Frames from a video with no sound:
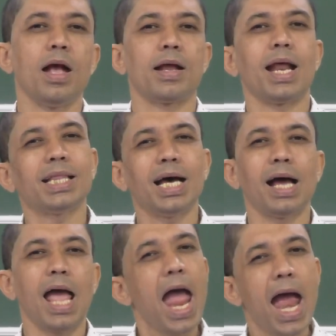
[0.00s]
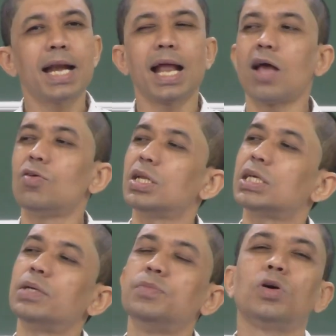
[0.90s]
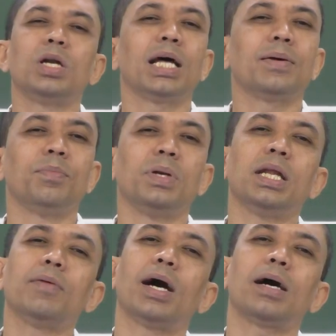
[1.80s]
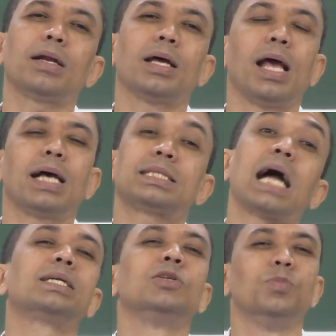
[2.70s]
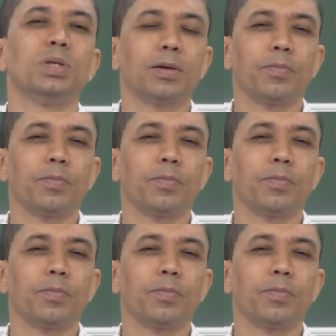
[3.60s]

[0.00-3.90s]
rather and I will give your neighbor as 30 rupee